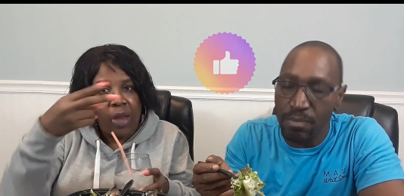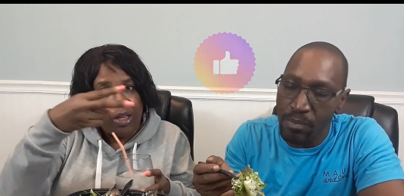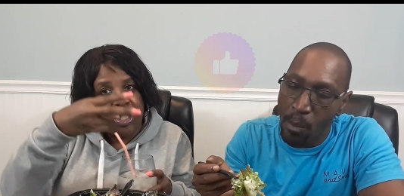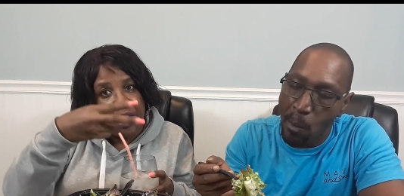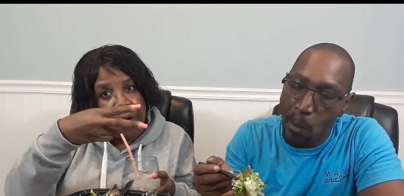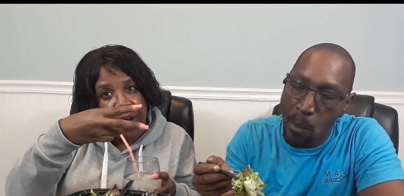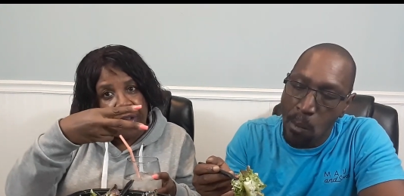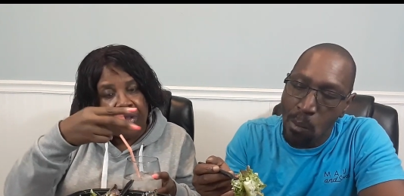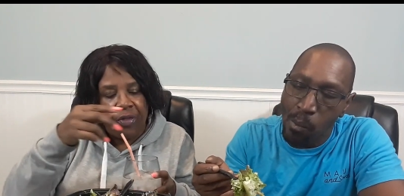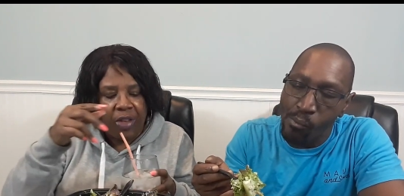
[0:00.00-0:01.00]
Speaker 1: Share
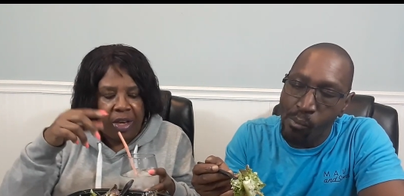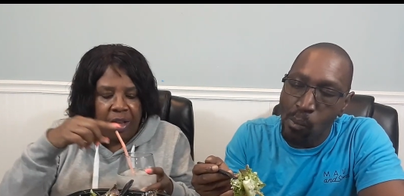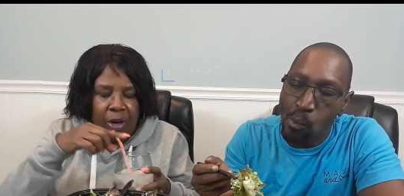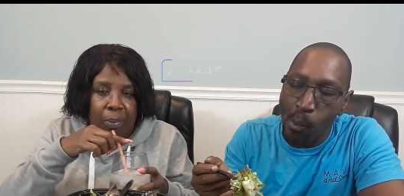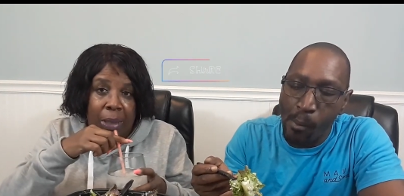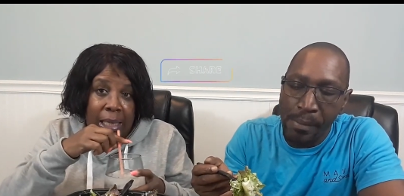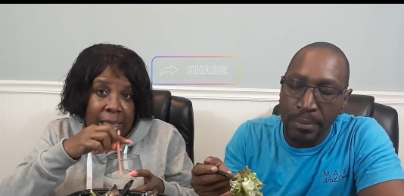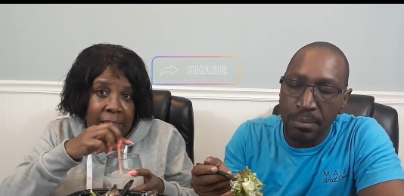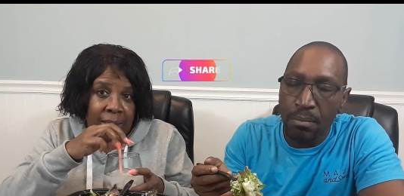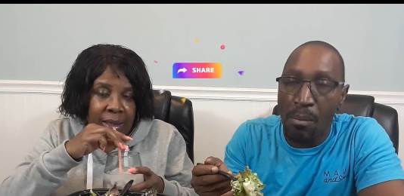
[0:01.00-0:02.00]
out the video,
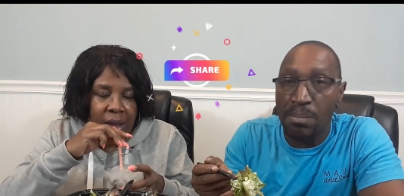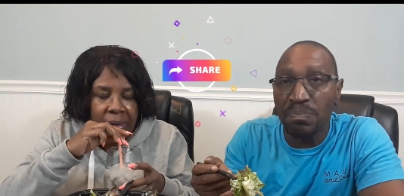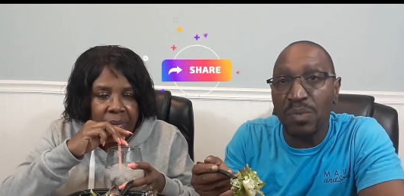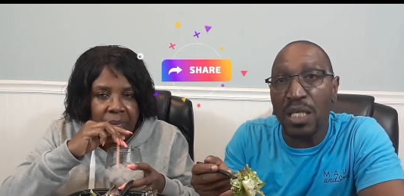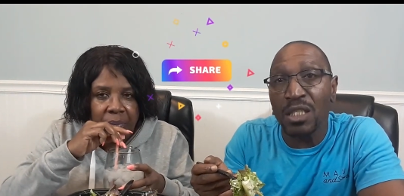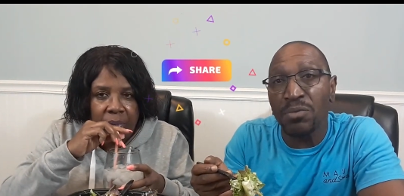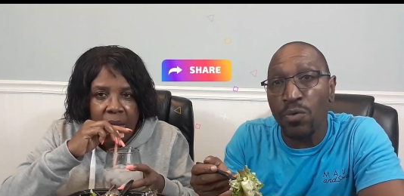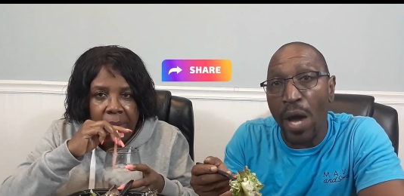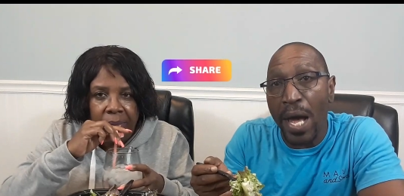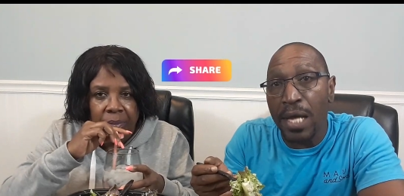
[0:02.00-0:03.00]
please. A
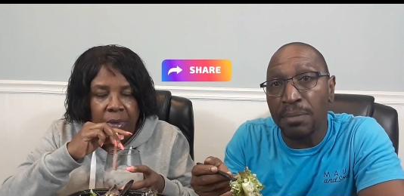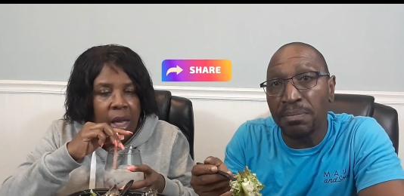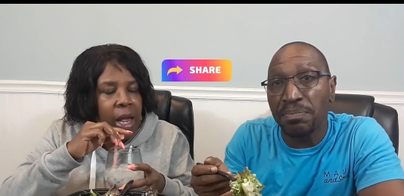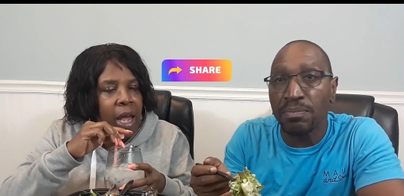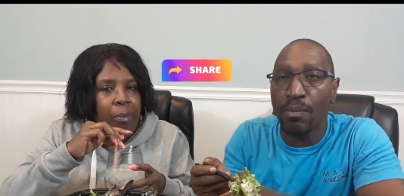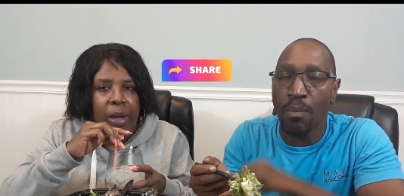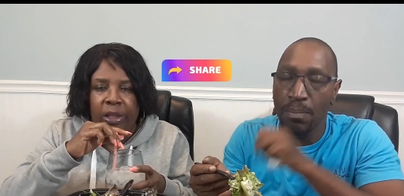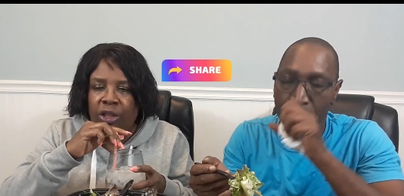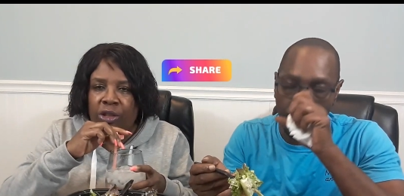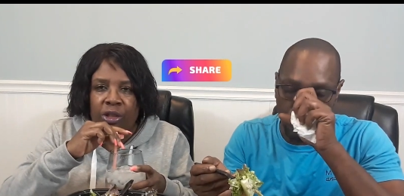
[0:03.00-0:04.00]
subscribe. And
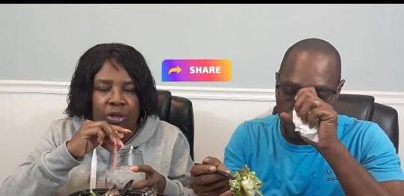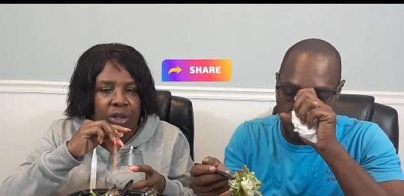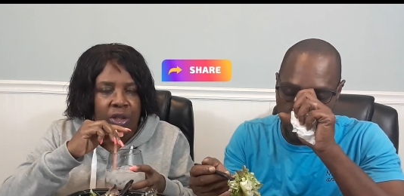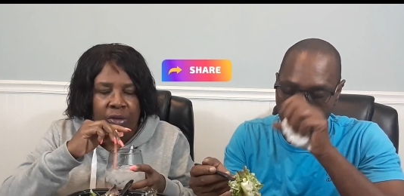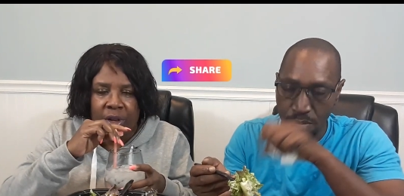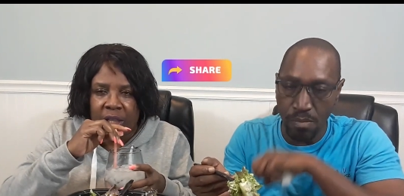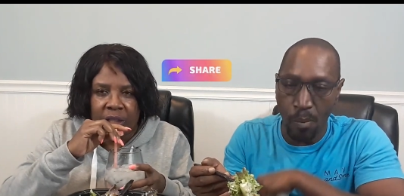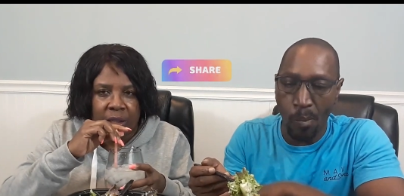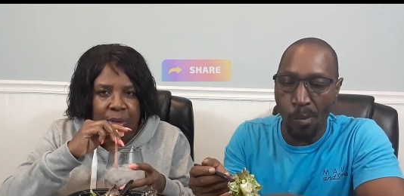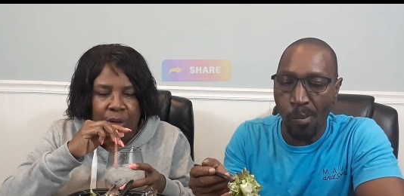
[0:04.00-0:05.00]
make sure you certainly
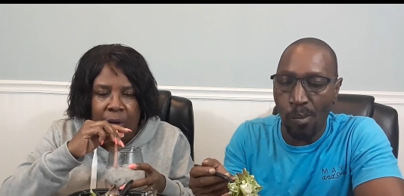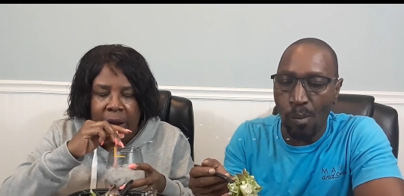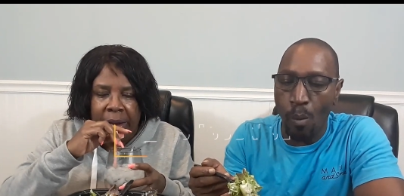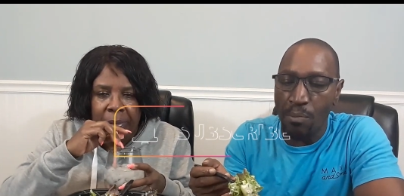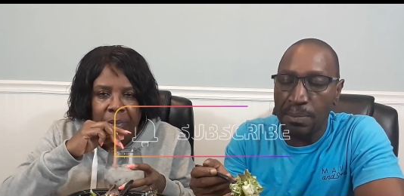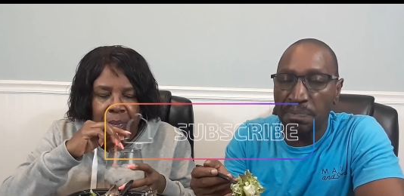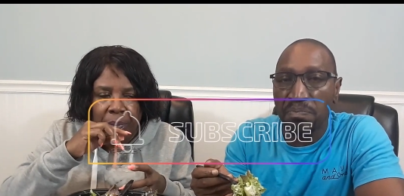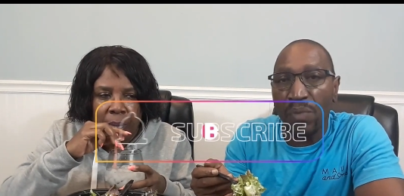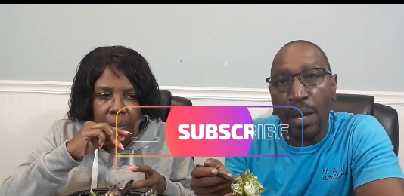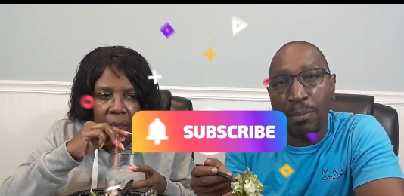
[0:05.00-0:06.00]
subscribe.
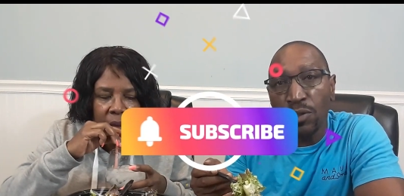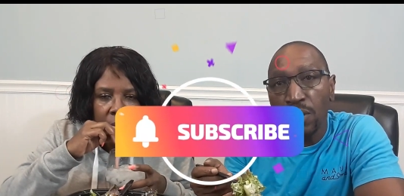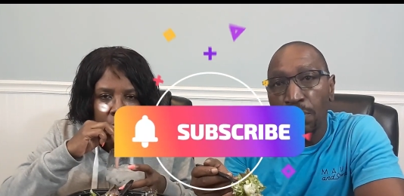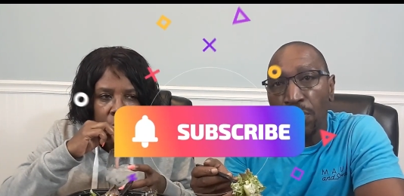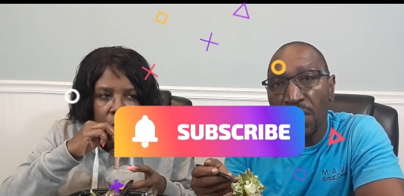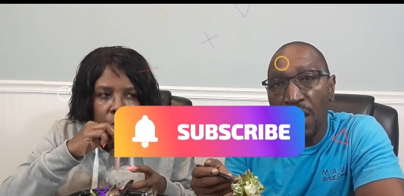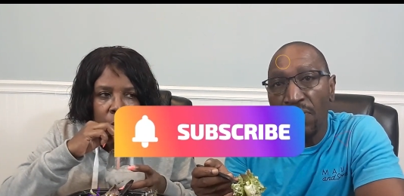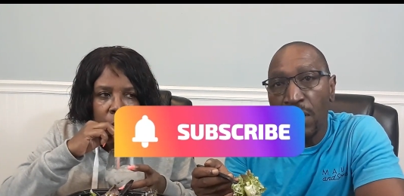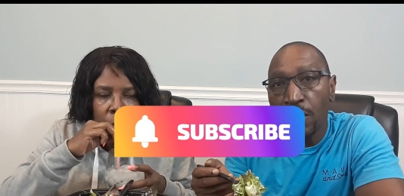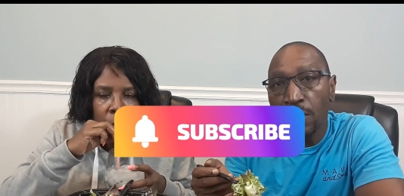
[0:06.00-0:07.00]
Speaker 2: And most importantly
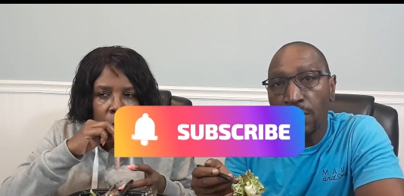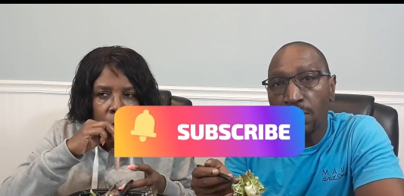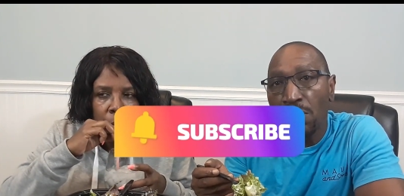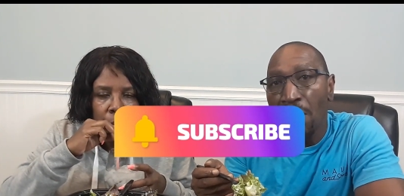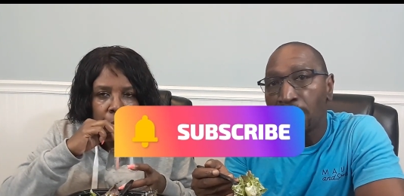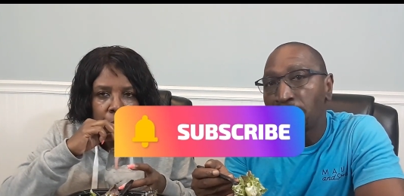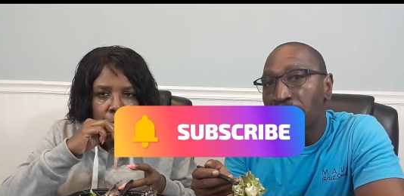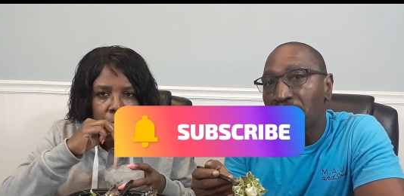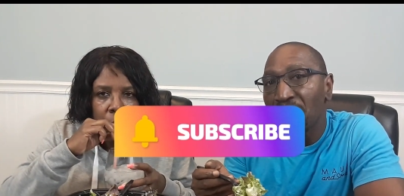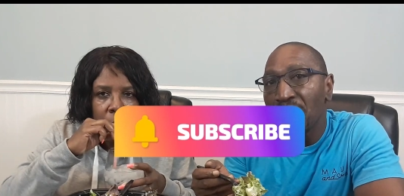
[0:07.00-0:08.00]
of all,
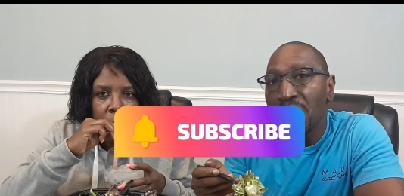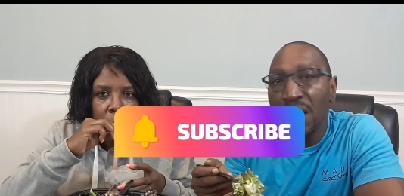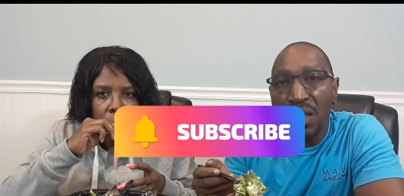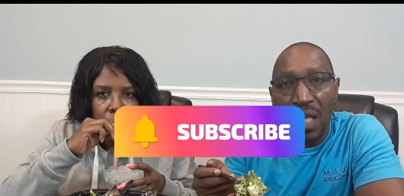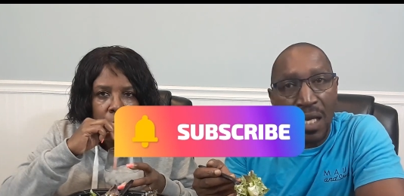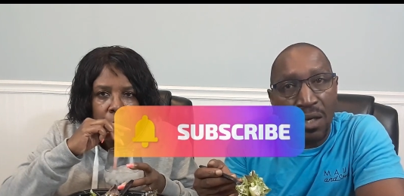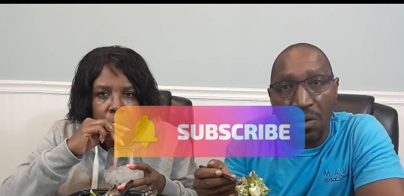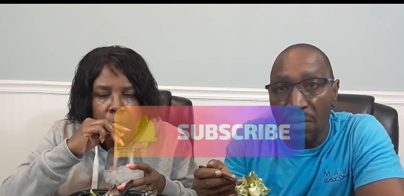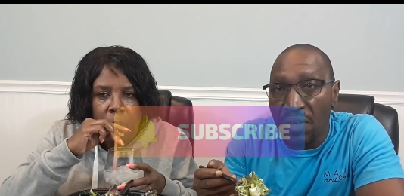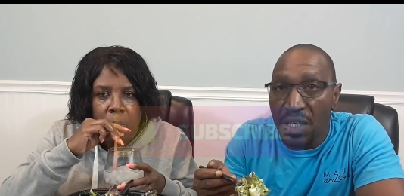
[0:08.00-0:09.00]
hit that
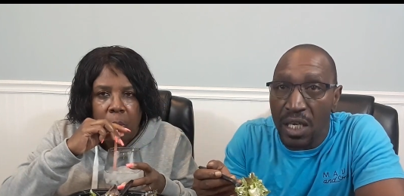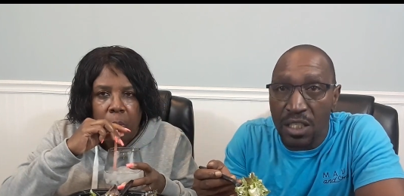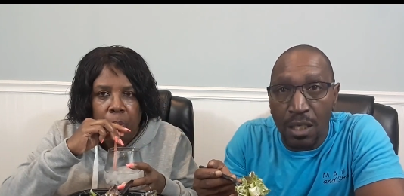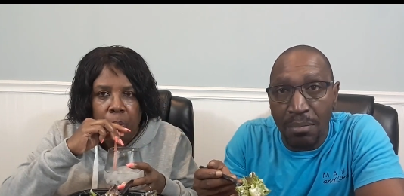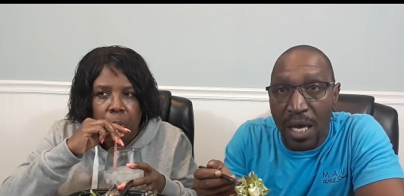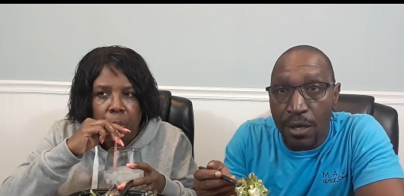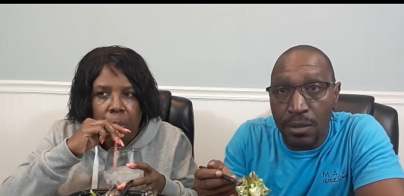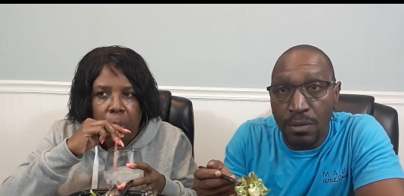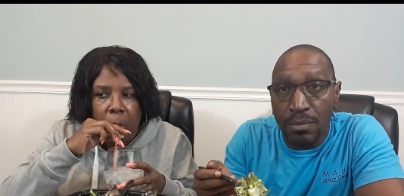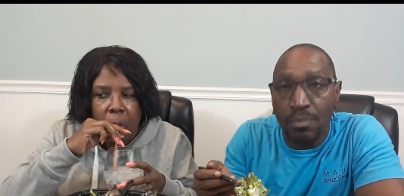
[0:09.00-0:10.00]
notification bell
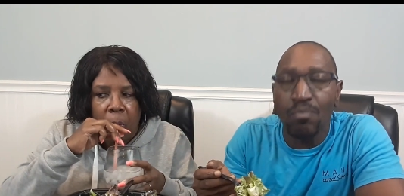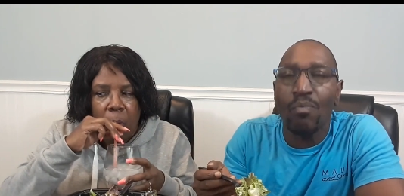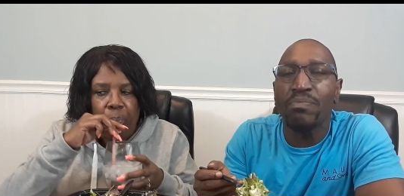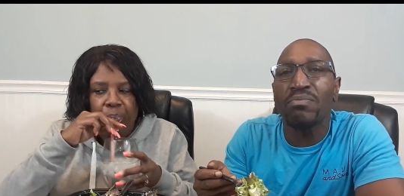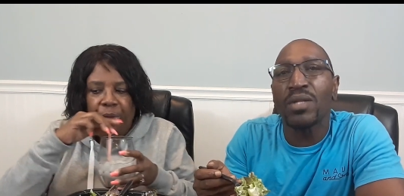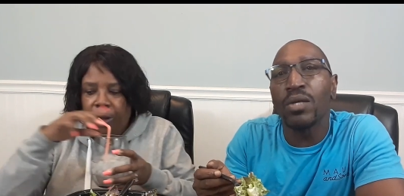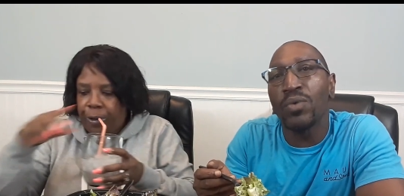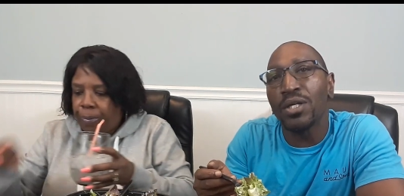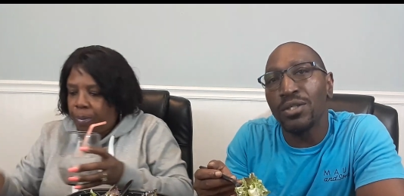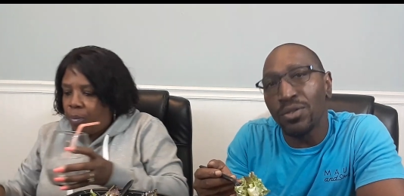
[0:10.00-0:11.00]
to
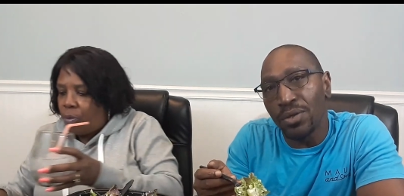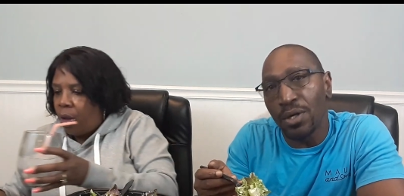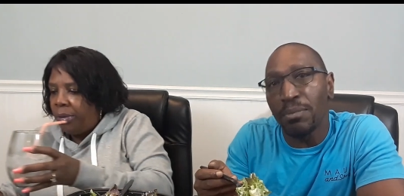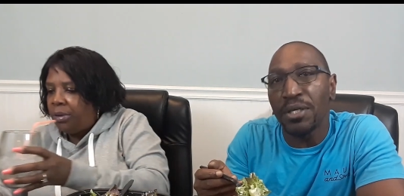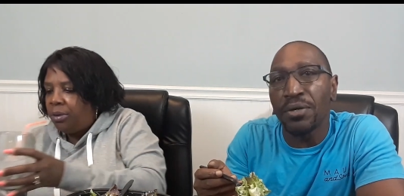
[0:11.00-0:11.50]
where you're going to be